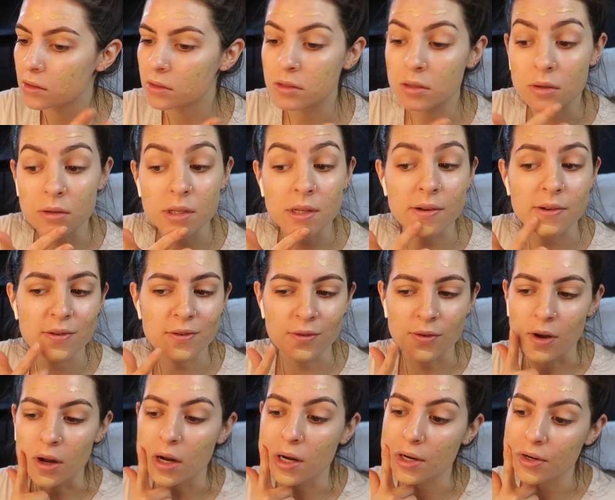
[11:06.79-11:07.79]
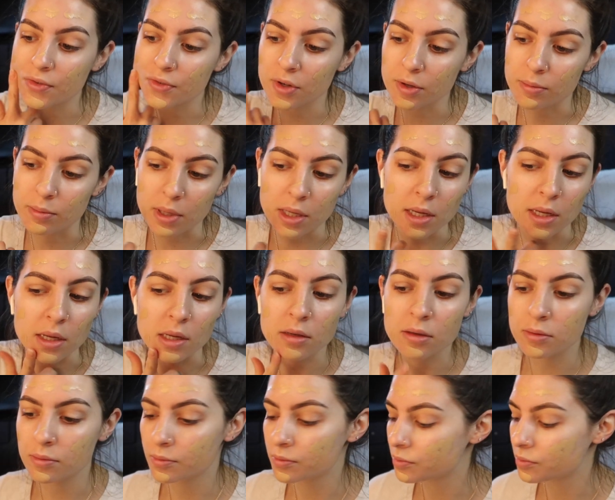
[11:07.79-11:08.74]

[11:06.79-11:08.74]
so it was like far for me.